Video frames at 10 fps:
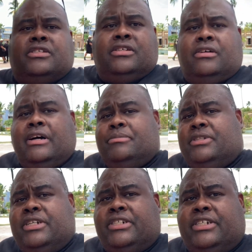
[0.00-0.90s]
So I'm
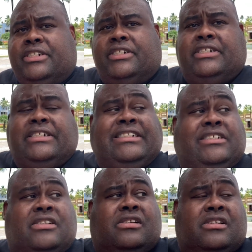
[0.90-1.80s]
thinking
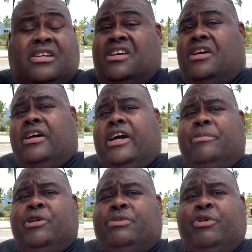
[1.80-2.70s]
I
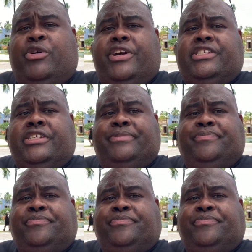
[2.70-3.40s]
must be crazy.